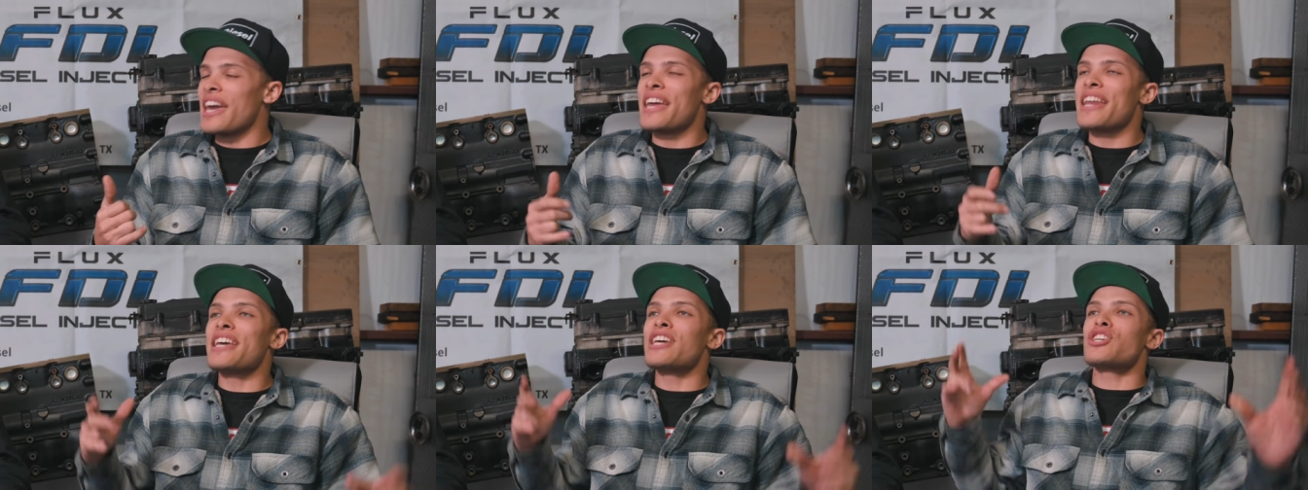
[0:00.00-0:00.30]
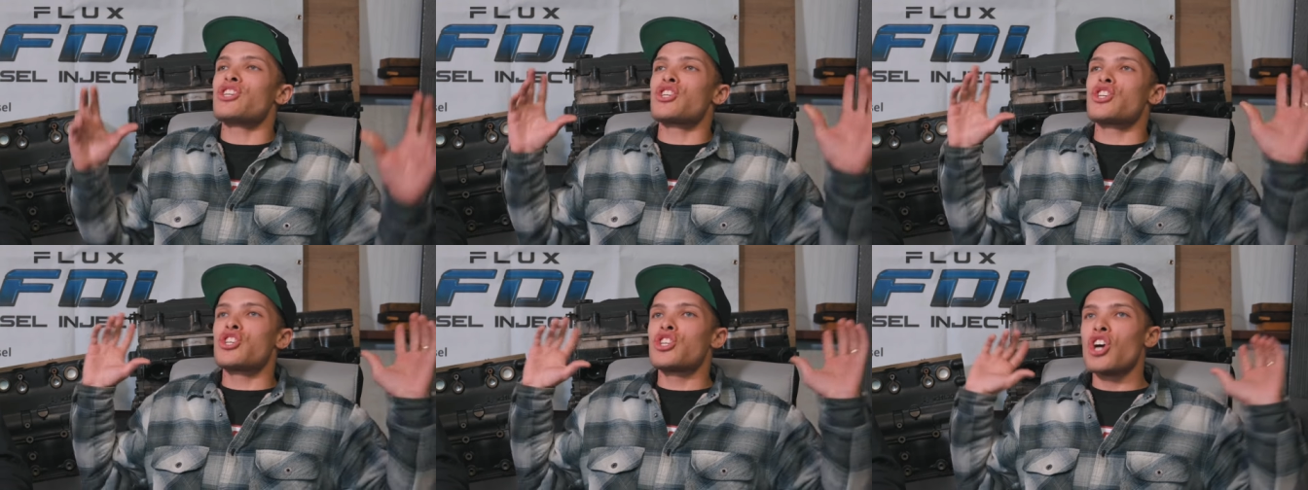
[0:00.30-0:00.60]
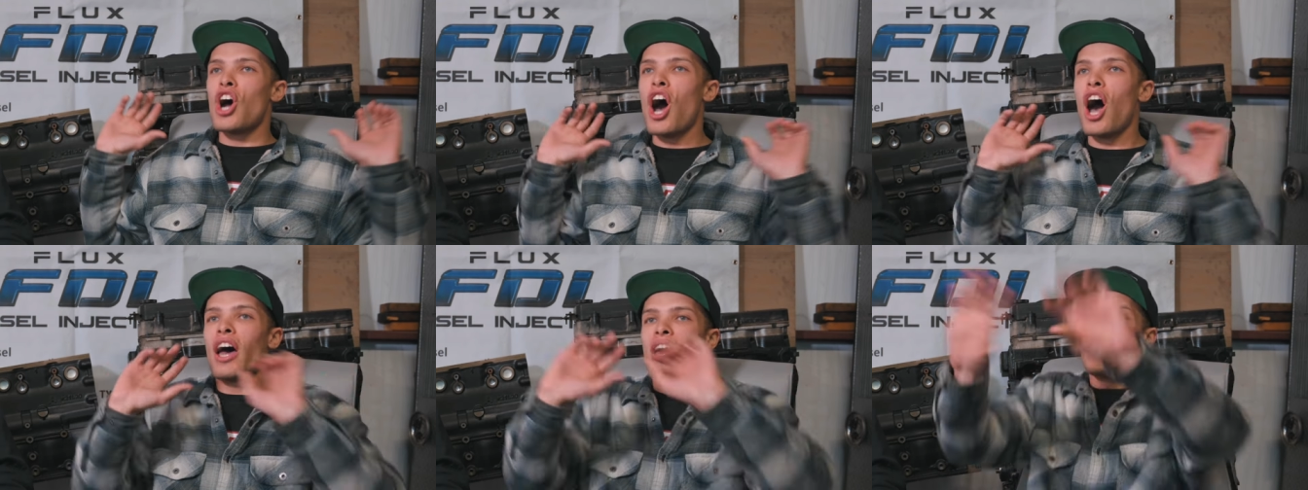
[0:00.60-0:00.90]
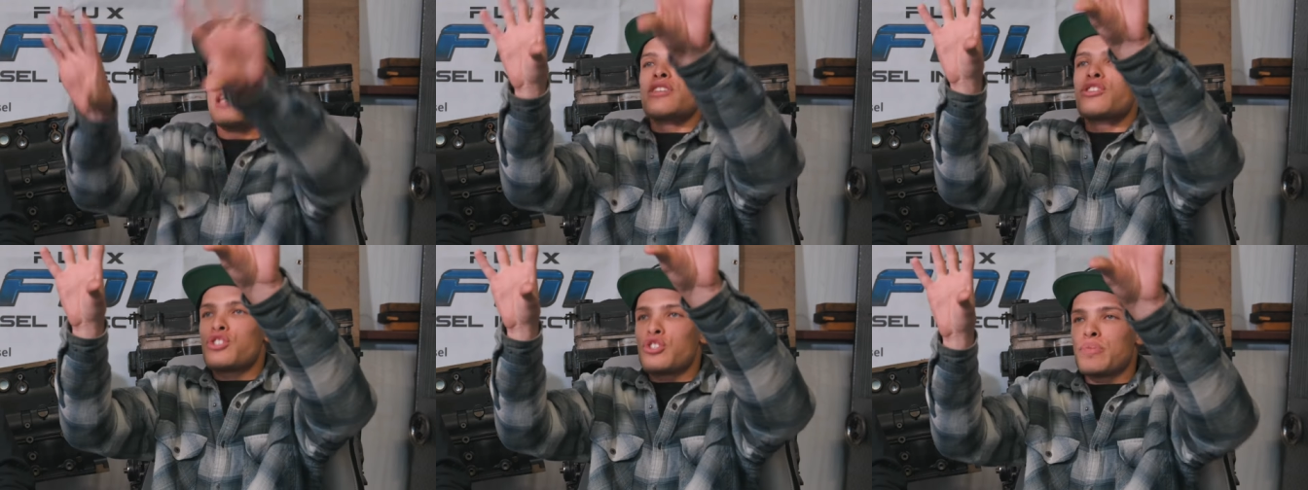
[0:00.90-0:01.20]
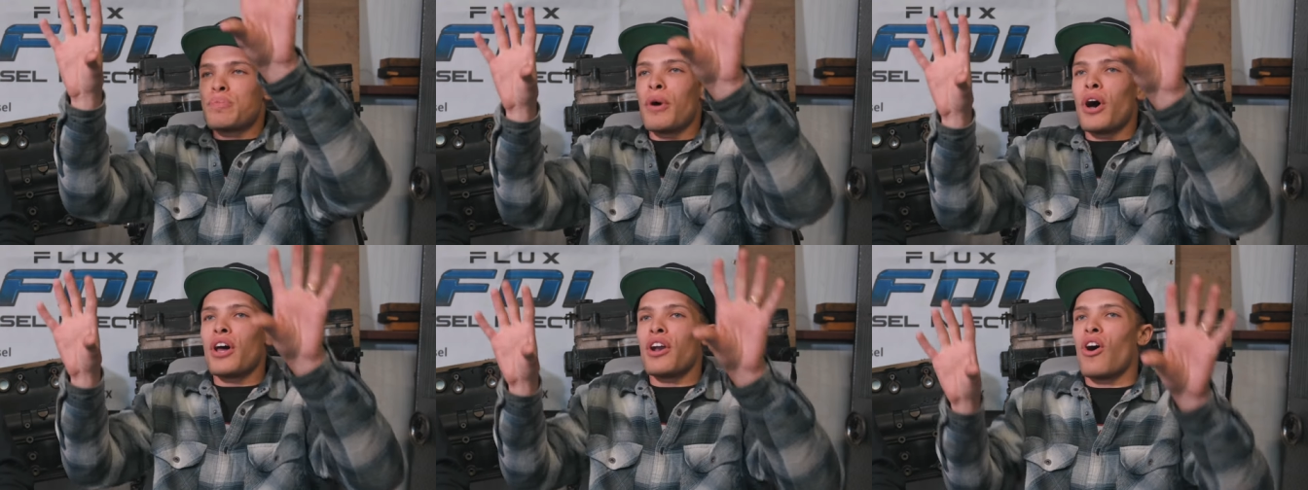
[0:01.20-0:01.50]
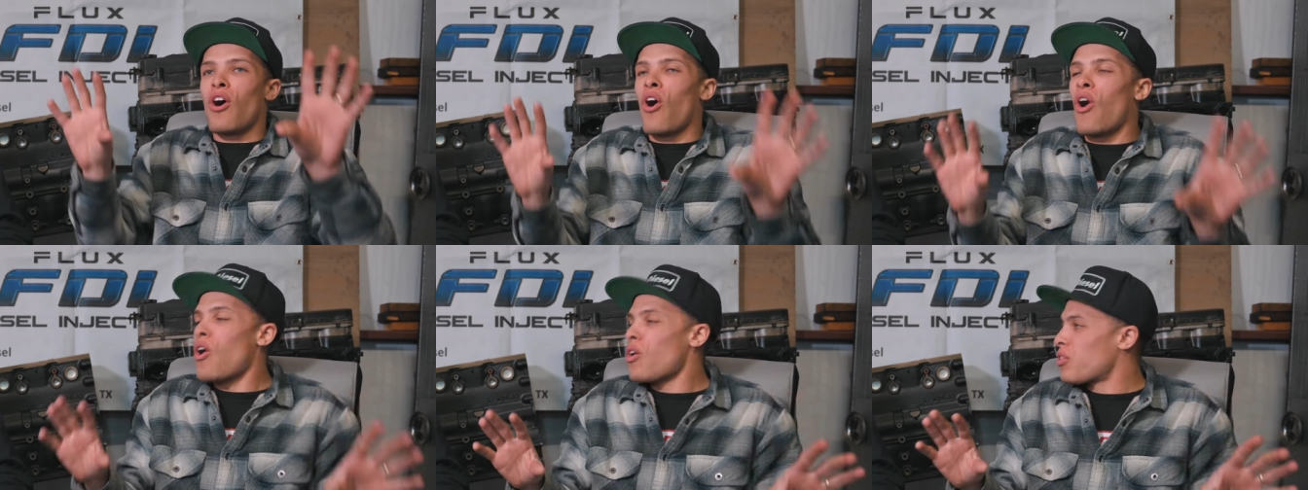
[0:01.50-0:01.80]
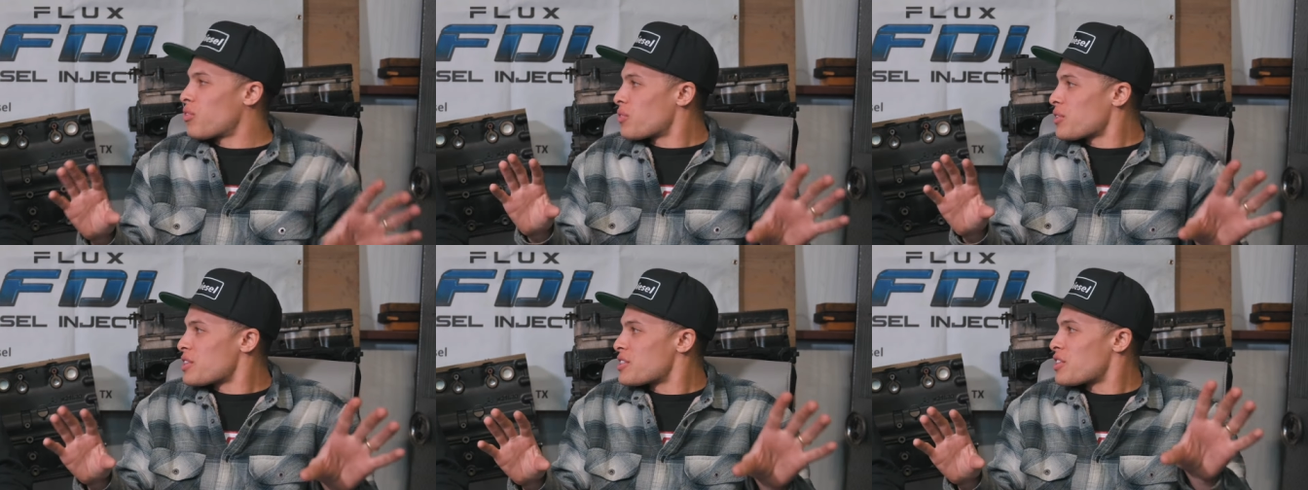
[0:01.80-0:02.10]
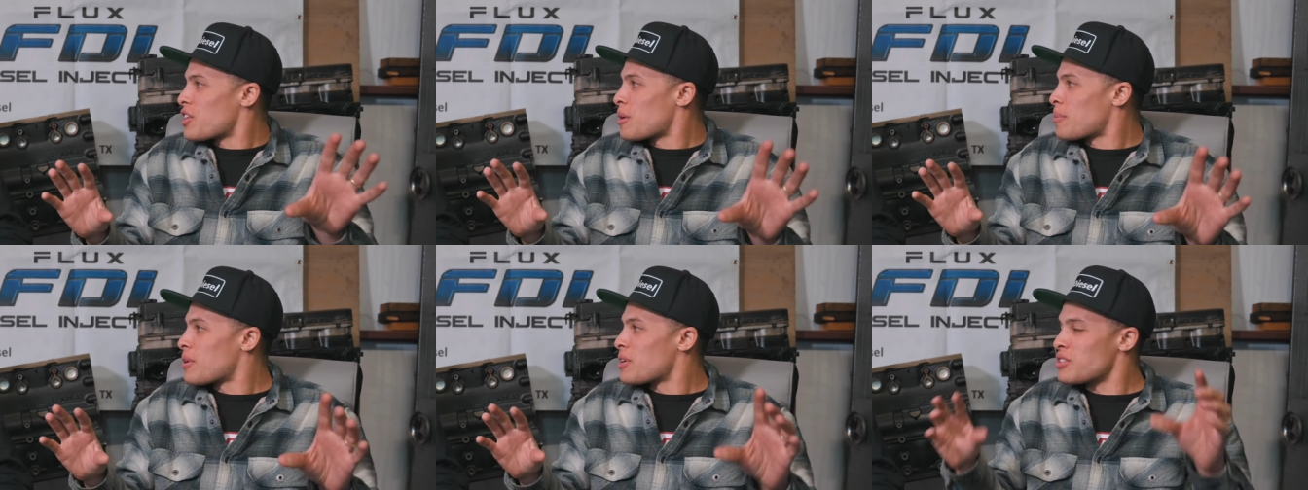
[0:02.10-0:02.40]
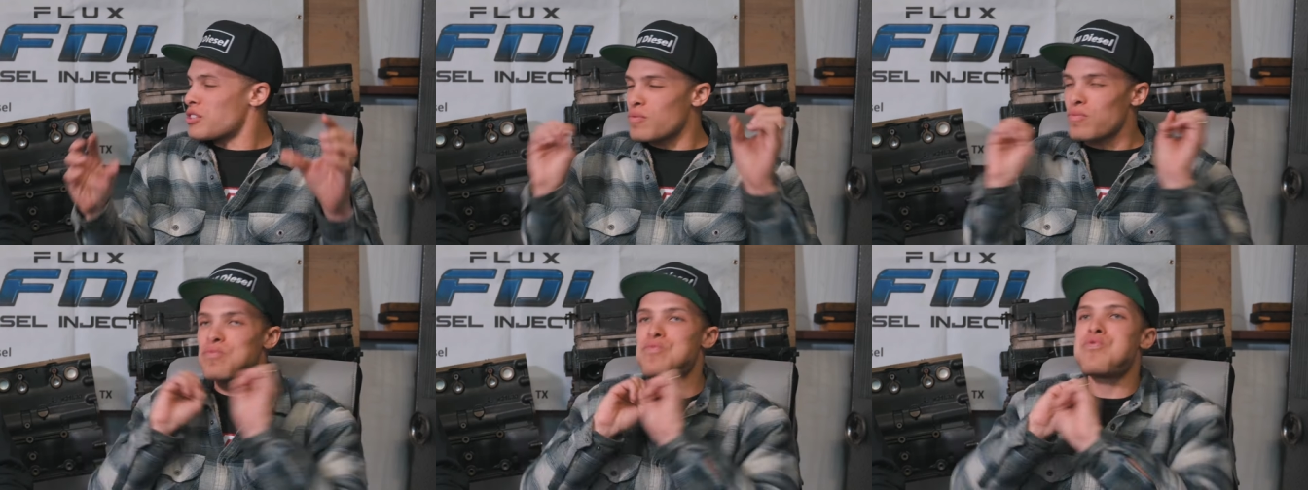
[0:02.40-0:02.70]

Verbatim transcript: and it shot, it spun all three turbos, and